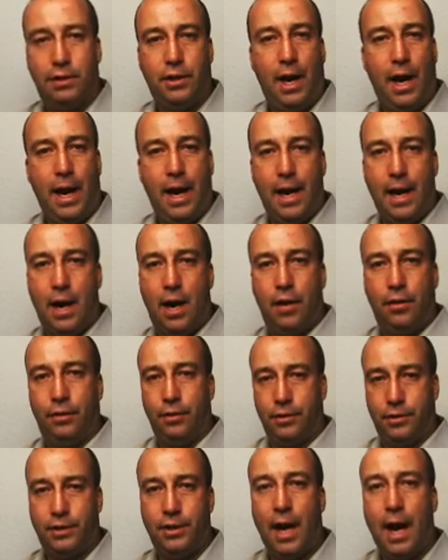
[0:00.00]
say, on
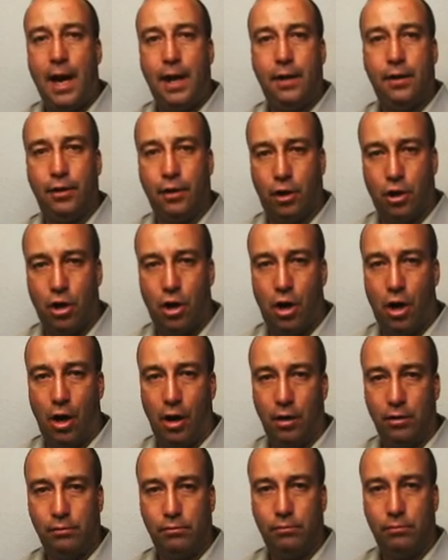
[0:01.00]
the side of the car.